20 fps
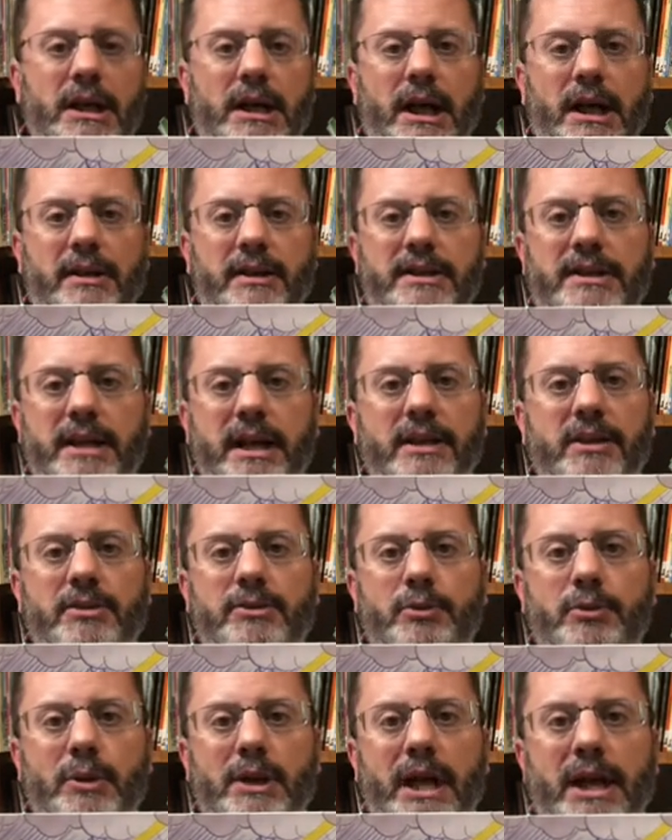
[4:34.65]
And the
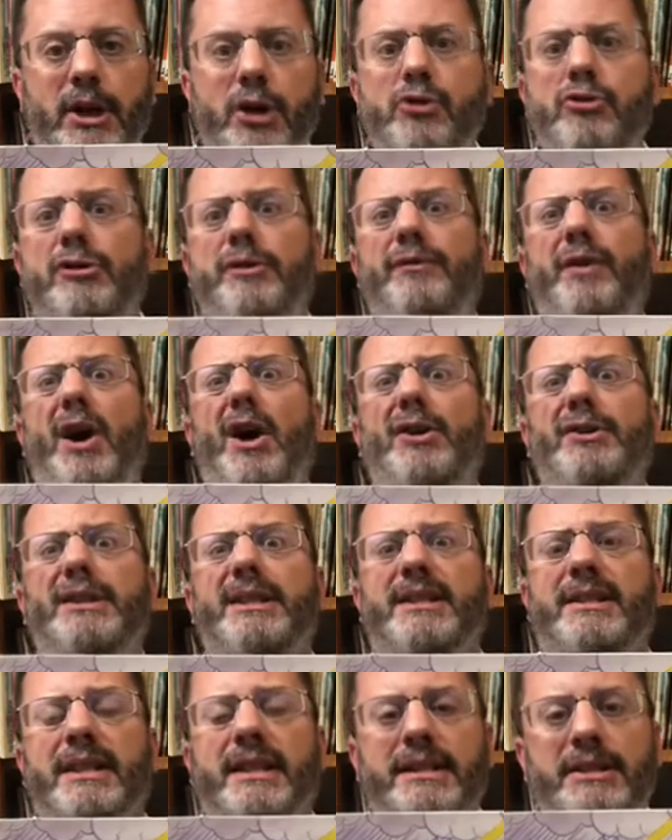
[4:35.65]
sailors were like, whose fault
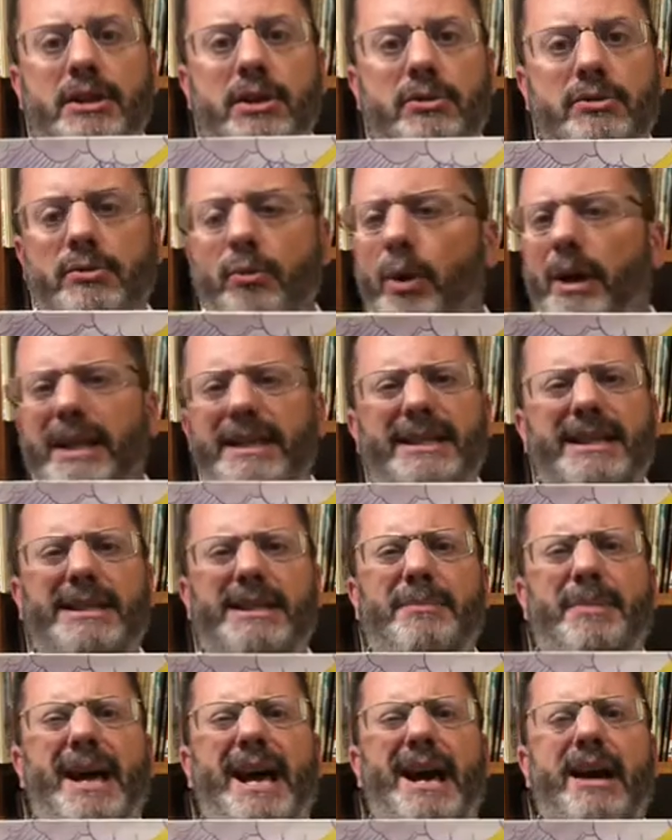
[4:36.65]
is this? Who, what is this
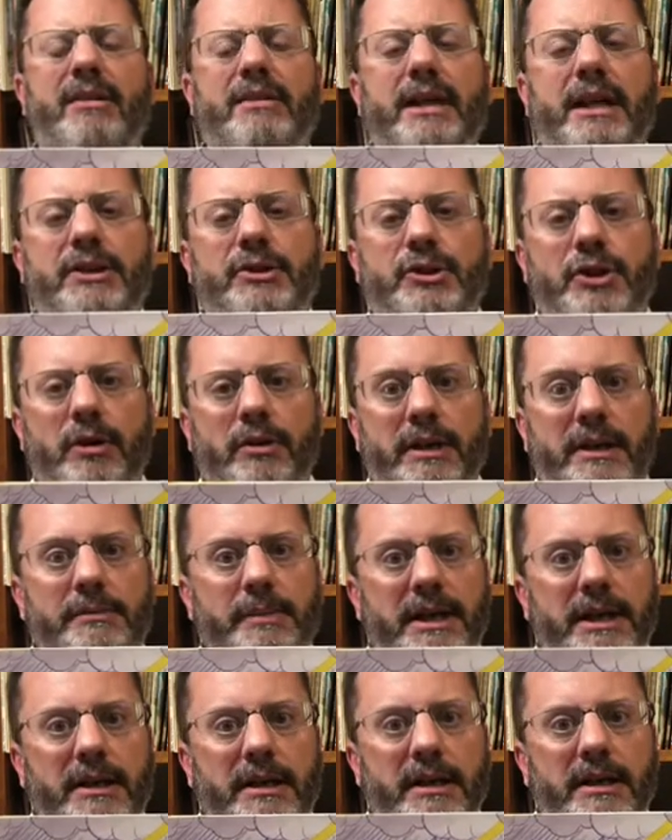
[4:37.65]
about? And Jonah
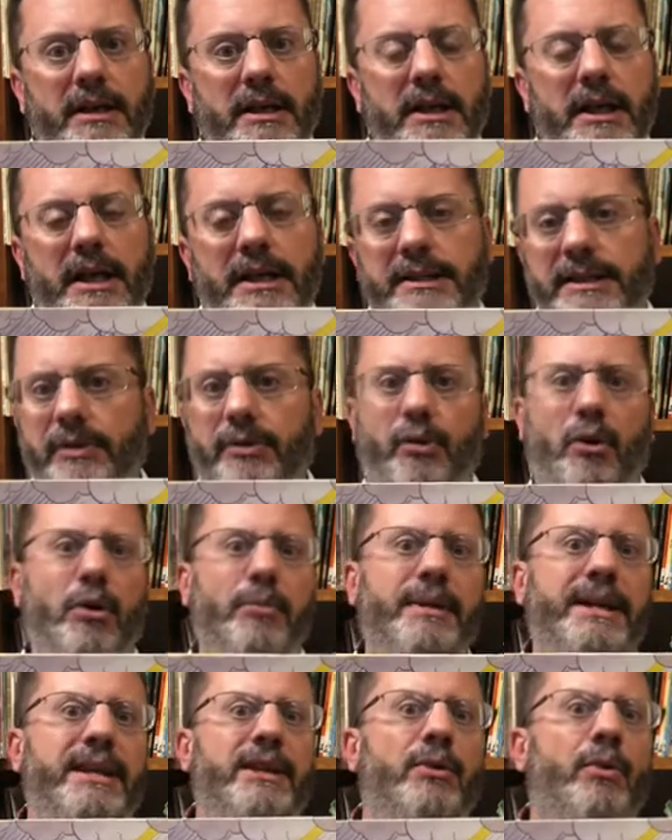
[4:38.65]
admitted it. He said, throw
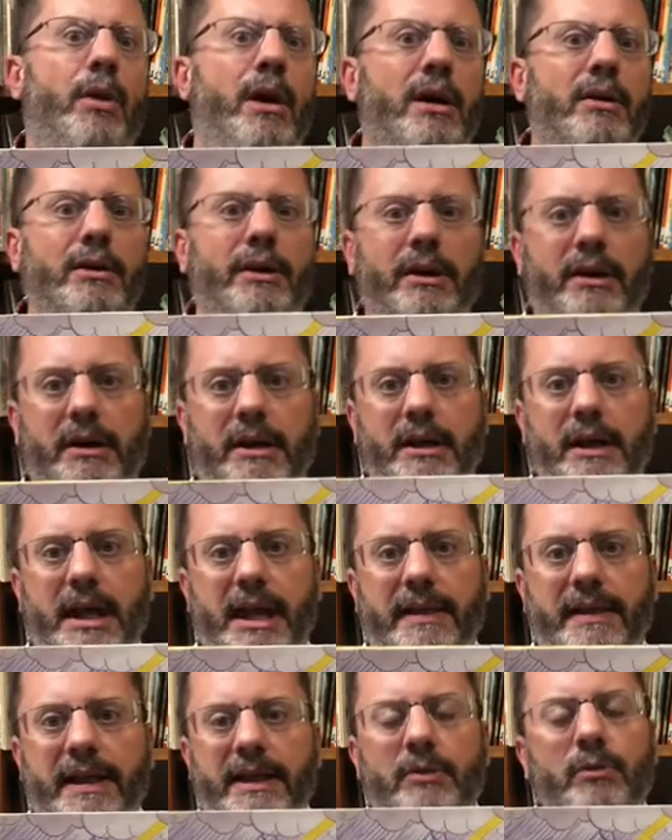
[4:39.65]
me in the water.
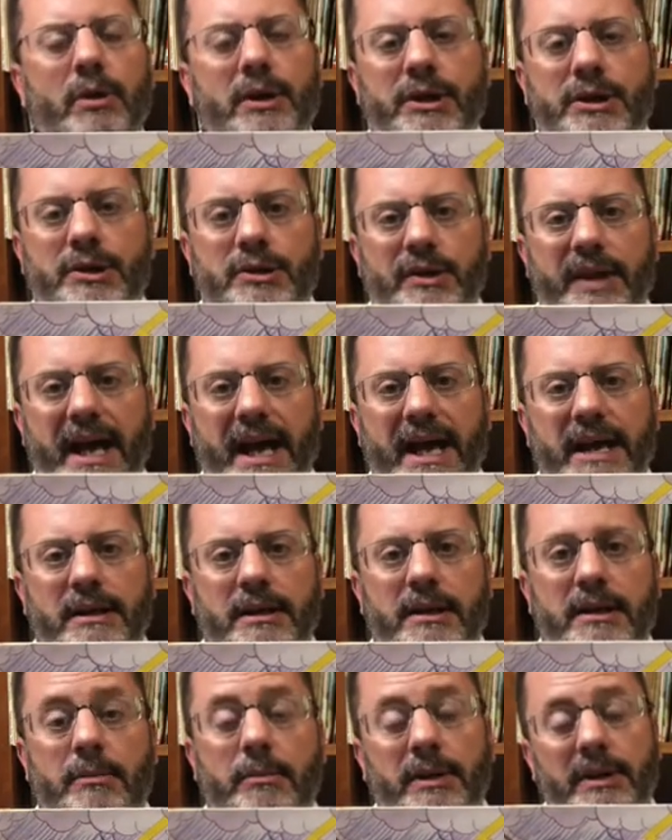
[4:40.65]
And they didn't want to do that,
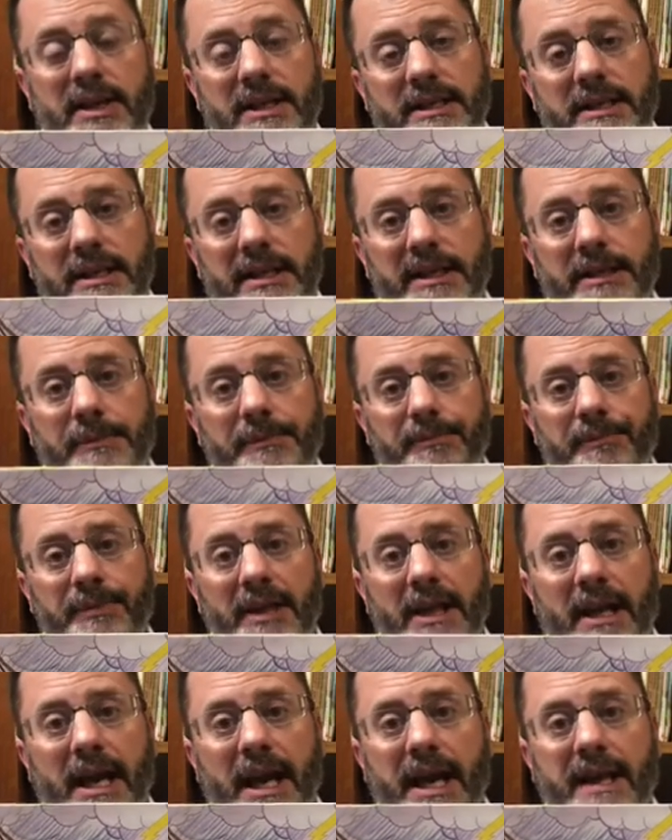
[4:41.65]
but they did.
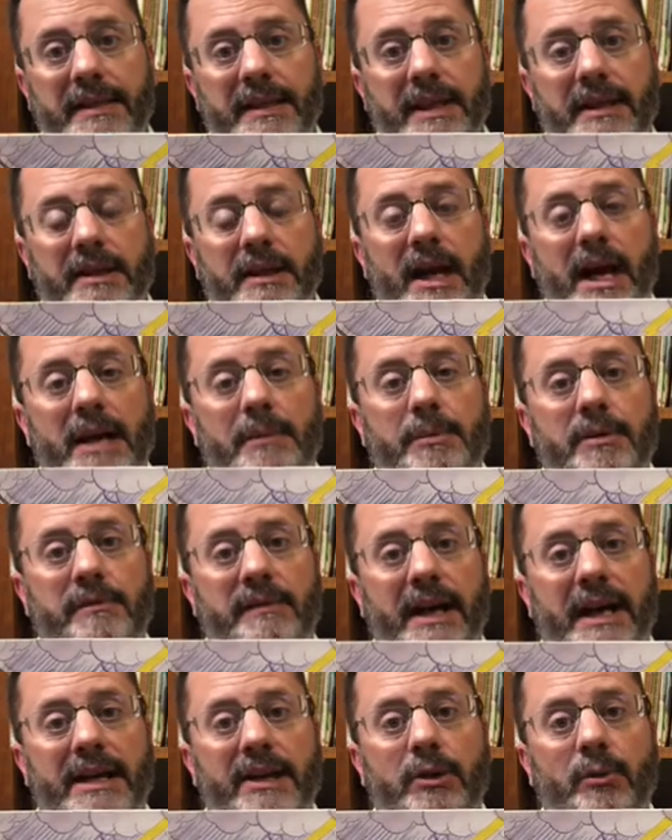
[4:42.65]
And then God
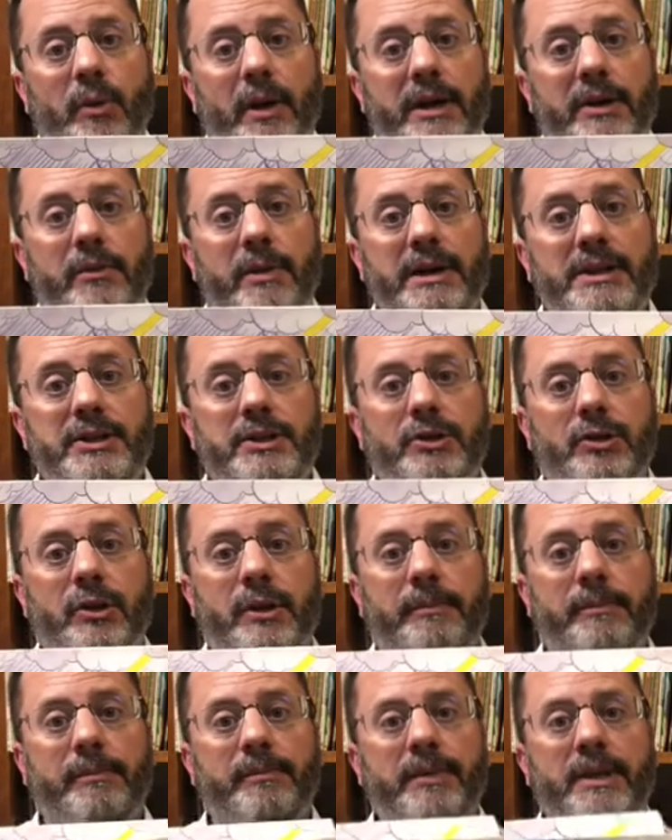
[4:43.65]
provided a way to rescue
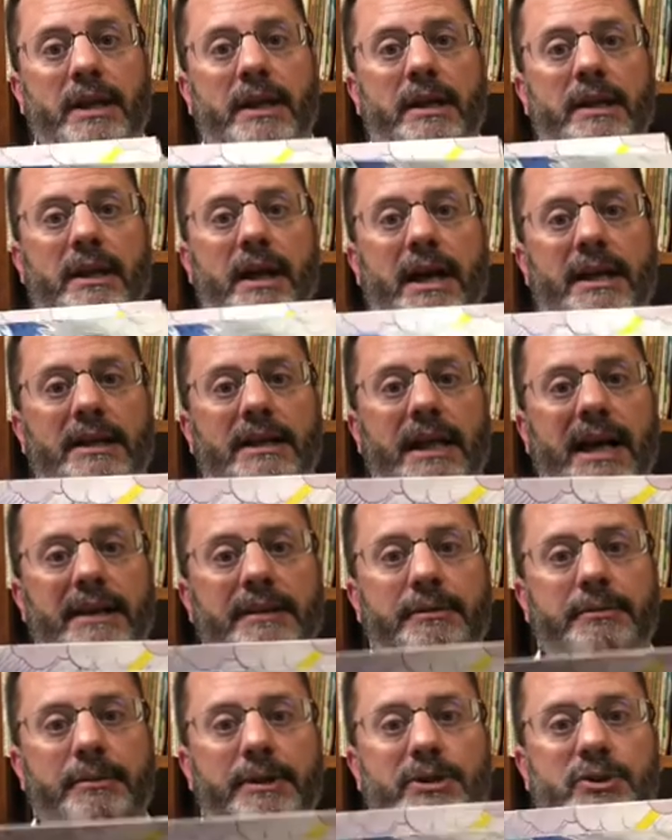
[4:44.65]
him. God allowed
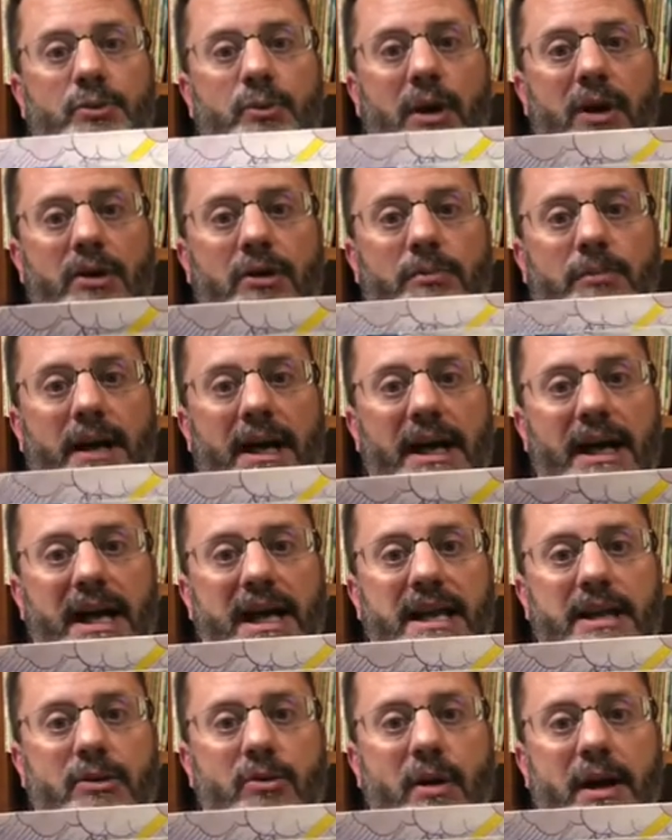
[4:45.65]
him to be swallowed by
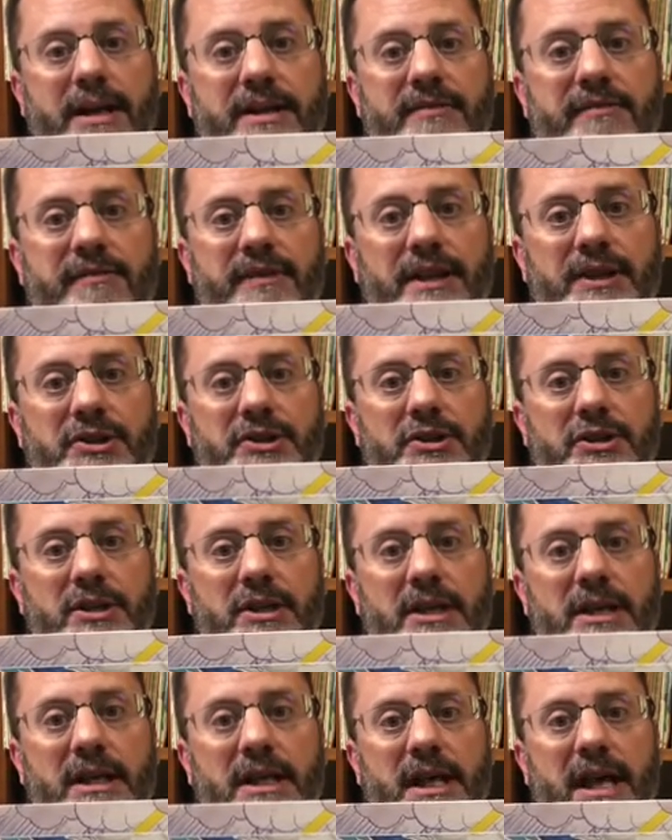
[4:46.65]
a great fish.
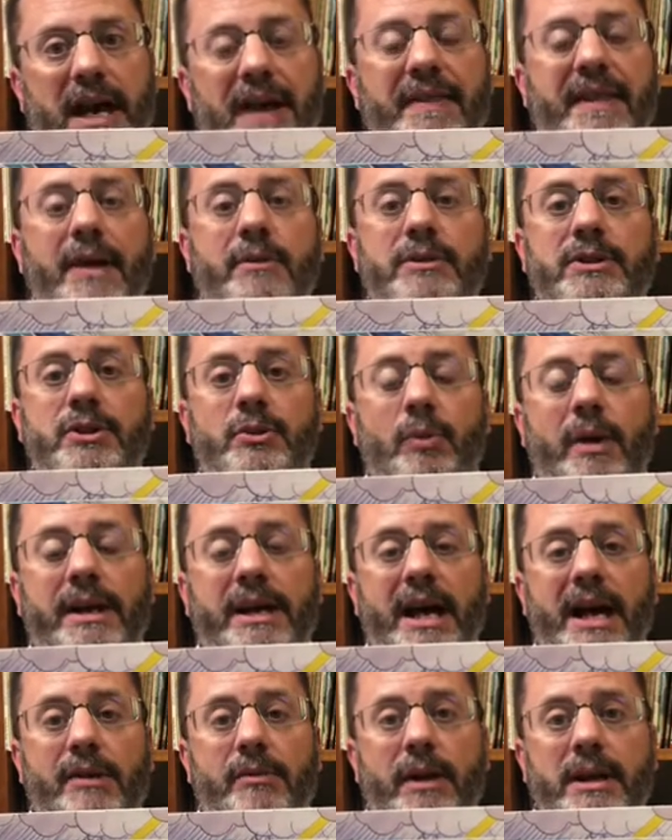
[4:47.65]
And that was the way
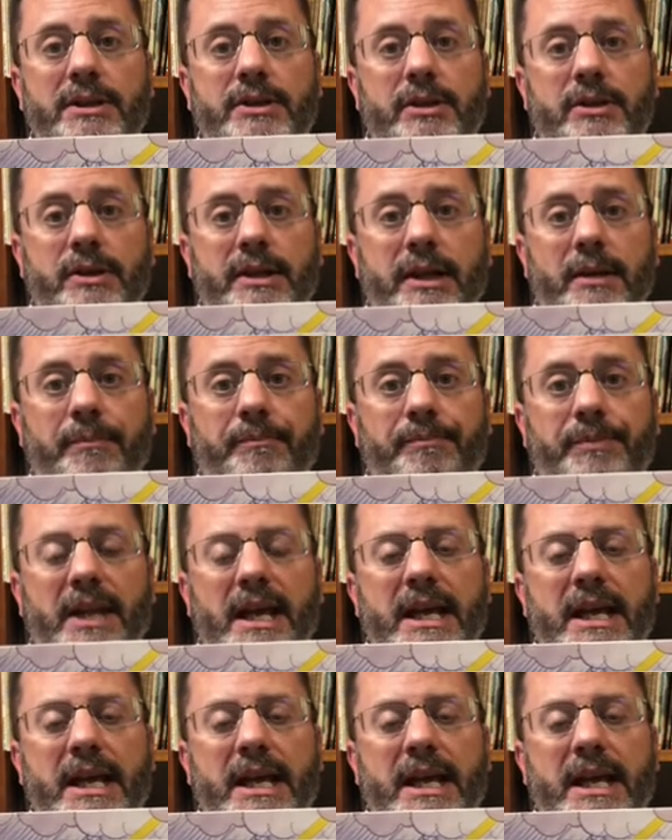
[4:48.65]
God rescued him.